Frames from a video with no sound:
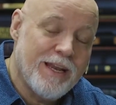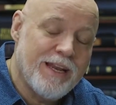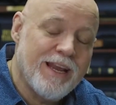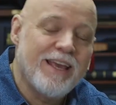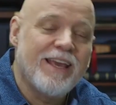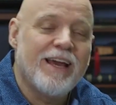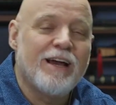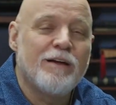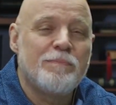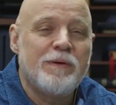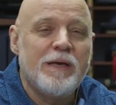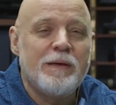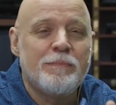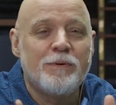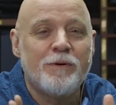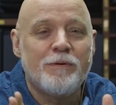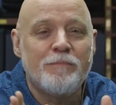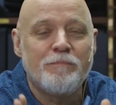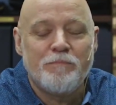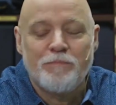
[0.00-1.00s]
Now, young
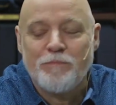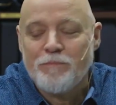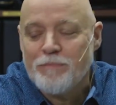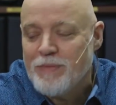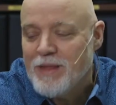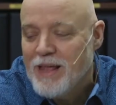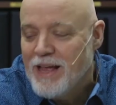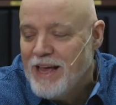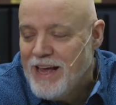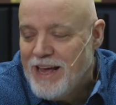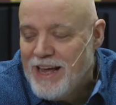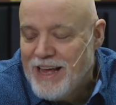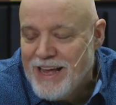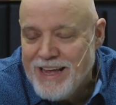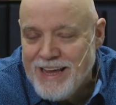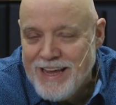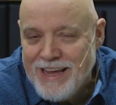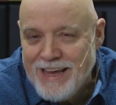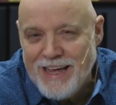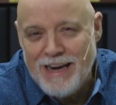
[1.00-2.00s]
people,
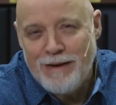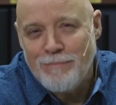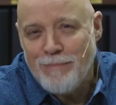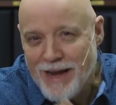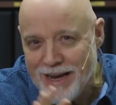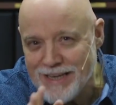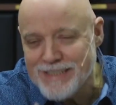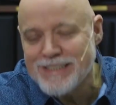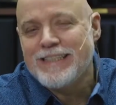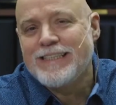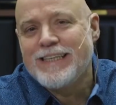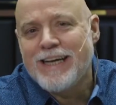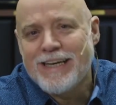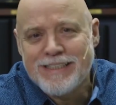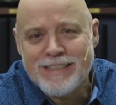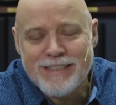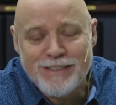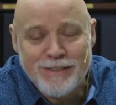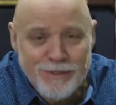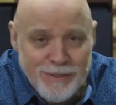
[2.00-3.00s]
can I make a
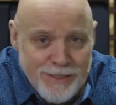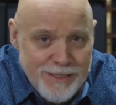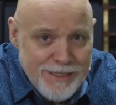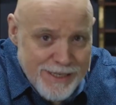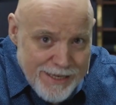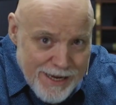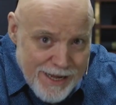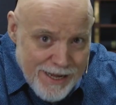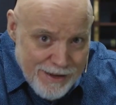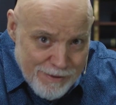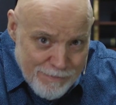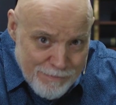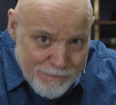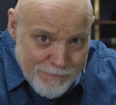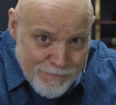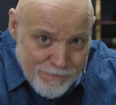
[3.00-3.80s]
suggestion to you today?